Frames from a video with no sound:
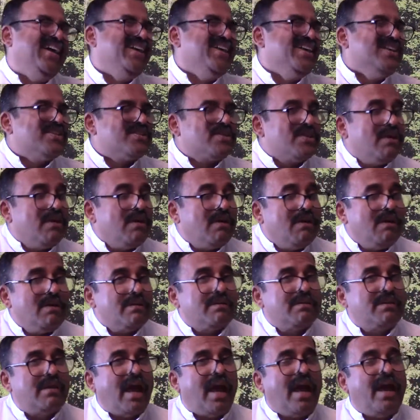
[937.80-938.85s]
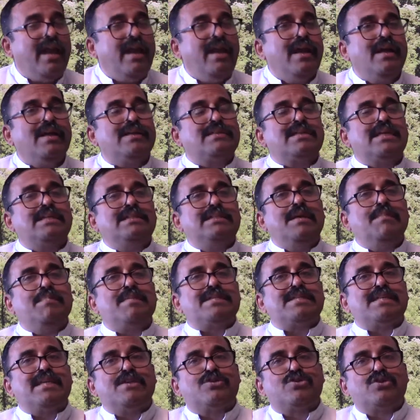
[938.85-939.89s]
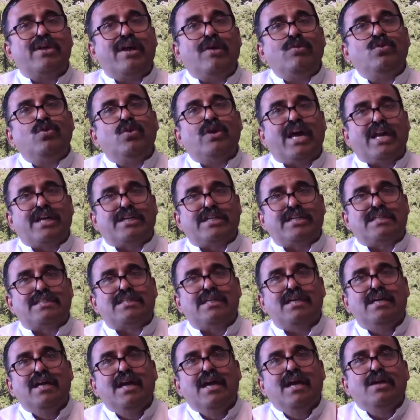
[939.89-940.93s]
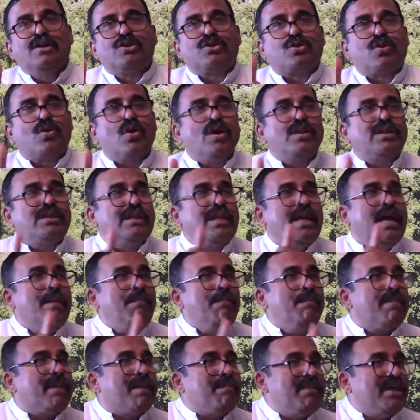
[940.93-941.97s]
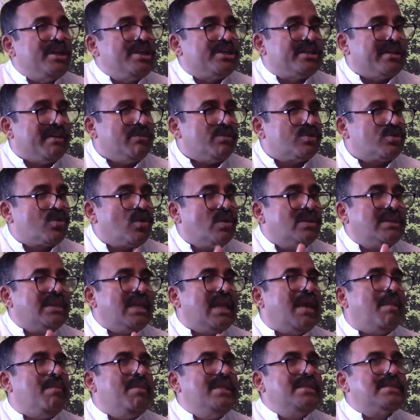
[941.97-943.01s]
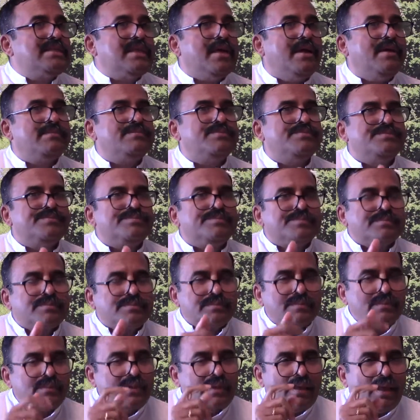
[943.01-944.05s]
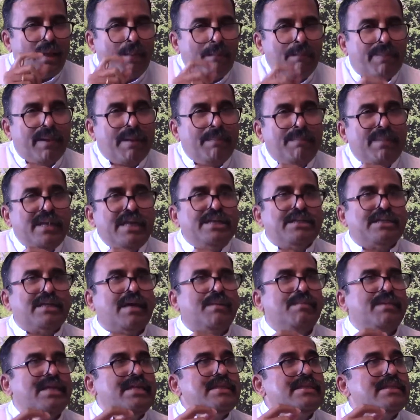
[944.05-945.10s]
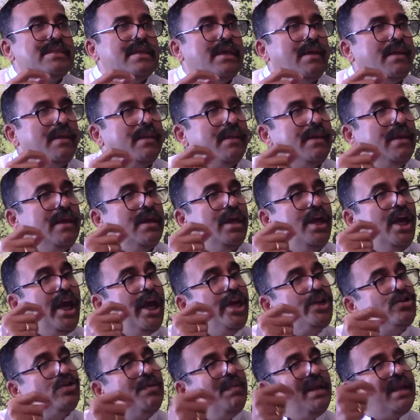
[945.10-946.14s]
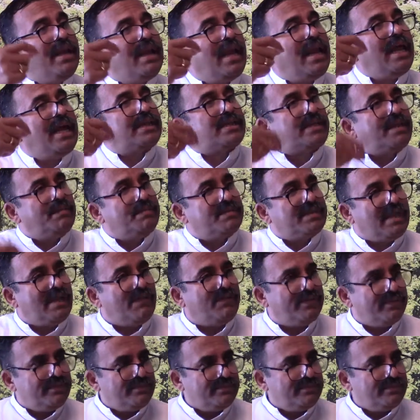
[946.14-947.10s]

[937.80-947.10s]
So then such a person should have two characteristics. Shrotriyam Brahmanishtam. Shrotriya means, Brahmanishta means he should be realized himself.